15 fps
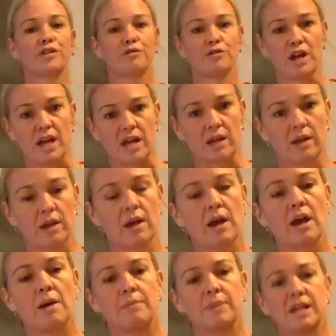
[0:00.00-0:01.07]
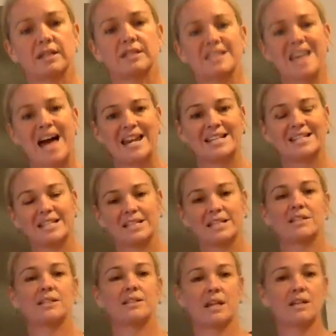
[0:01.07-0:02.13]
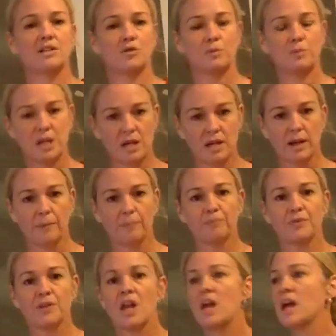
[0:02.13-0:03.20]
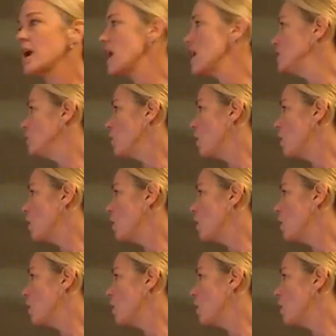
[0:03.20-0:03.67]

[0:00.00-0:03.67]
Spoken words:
3 because that is the digit that is repeating. And you